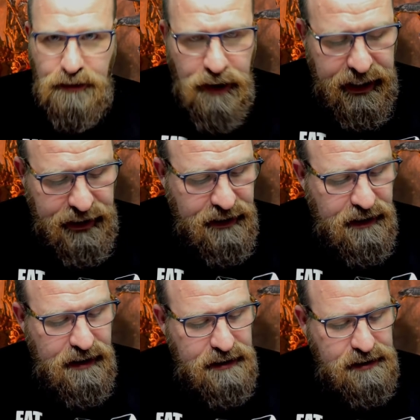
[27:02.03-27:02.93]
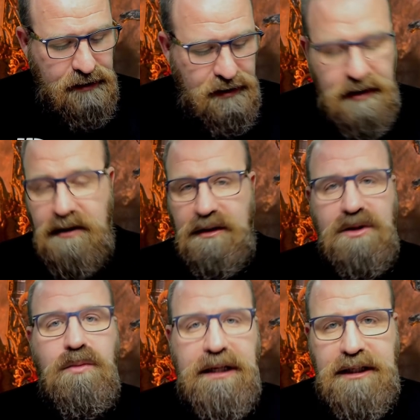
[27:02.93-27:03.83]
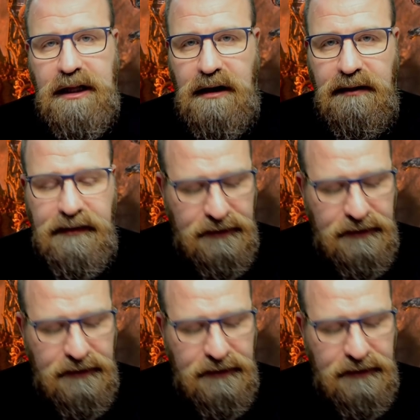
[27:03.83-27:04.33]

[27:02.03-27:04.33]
away. So you can switch that off.